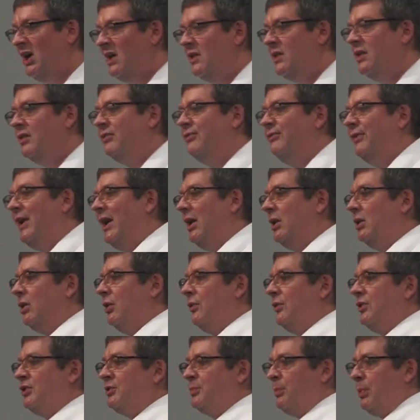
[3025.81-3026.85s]
that
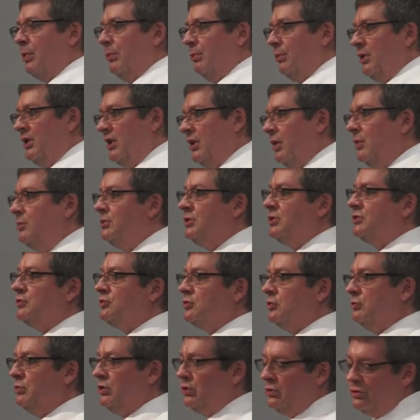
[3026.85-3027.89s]
follow this Pareto
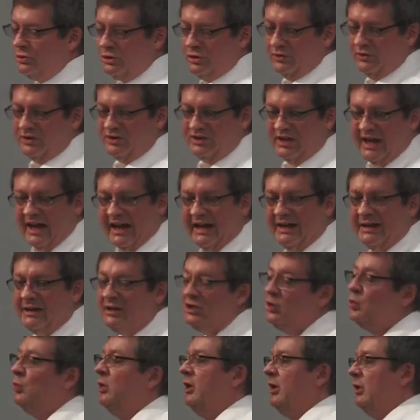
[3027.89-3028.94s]
distribution, this
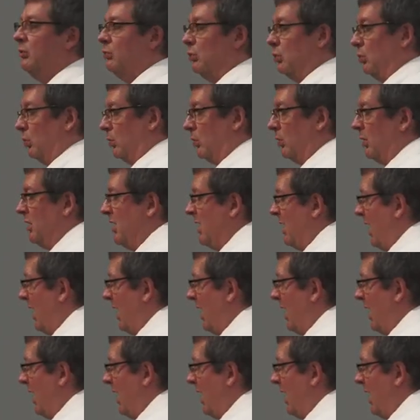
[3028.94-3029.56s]
80-20 rule.